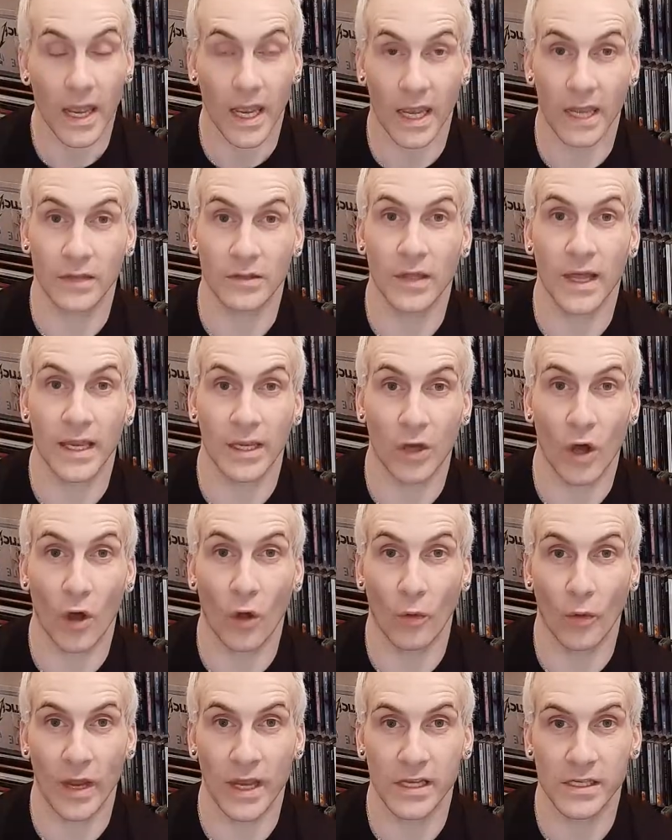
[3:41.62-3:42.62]
And like
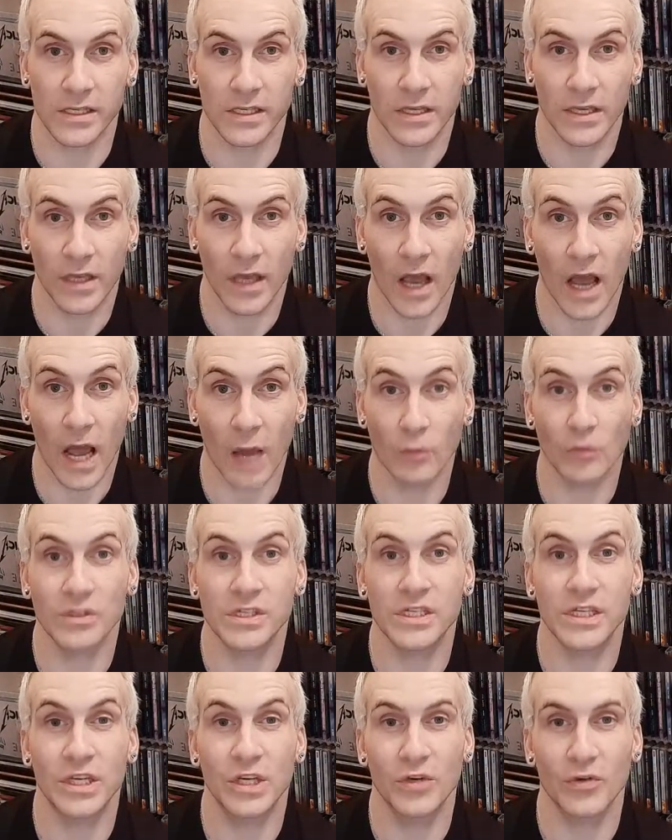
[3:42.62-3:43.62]
always, I will
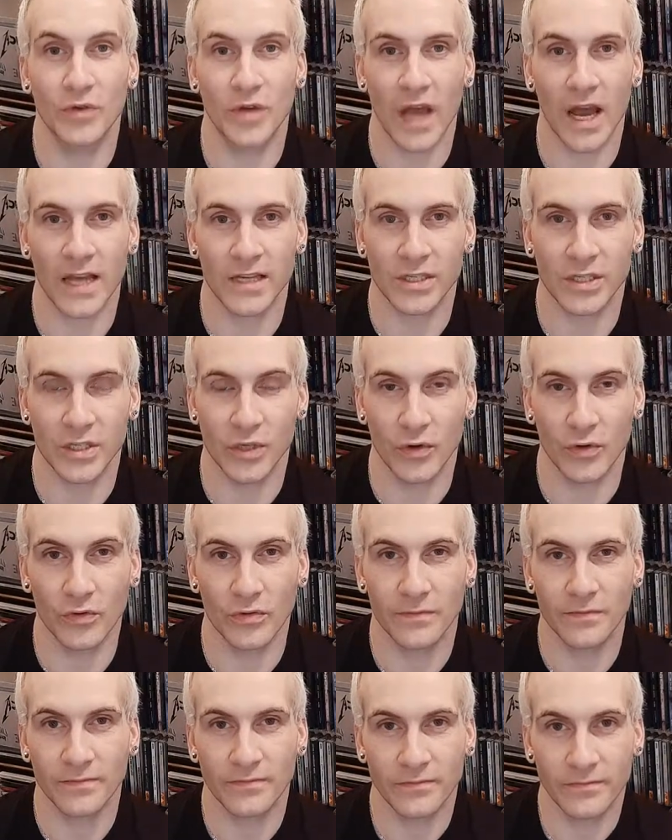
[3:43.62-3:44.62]
see you guys soon.
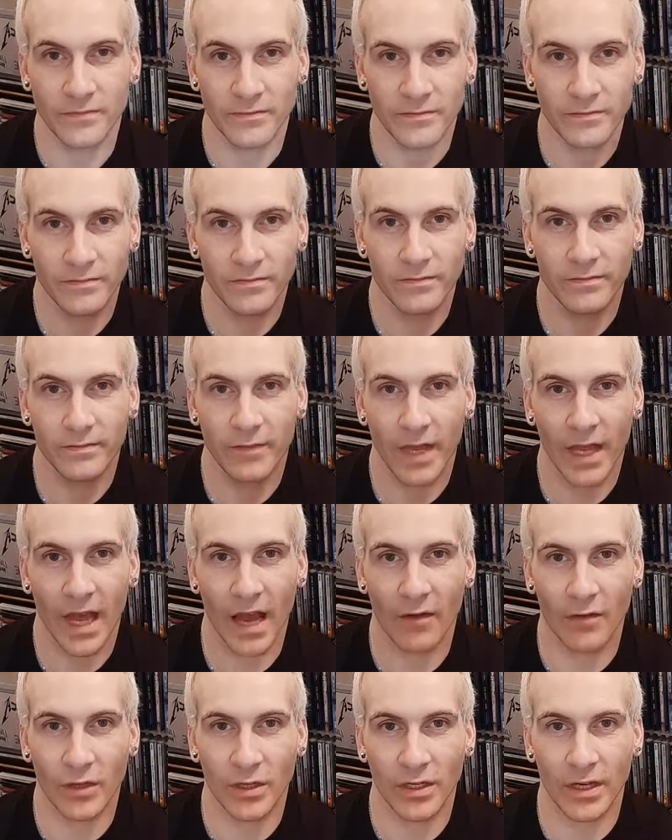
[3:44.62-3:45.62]

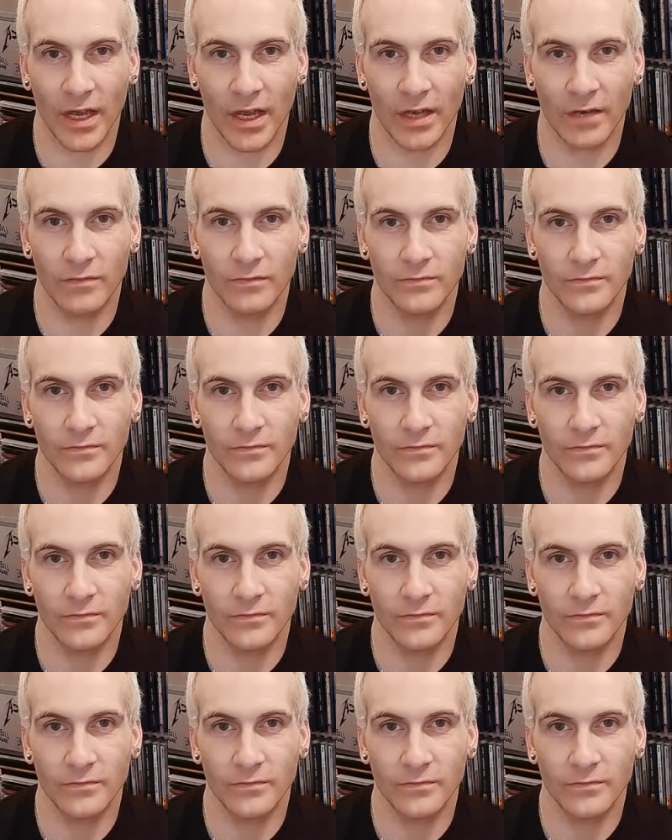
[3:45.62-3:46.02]
Have a good night.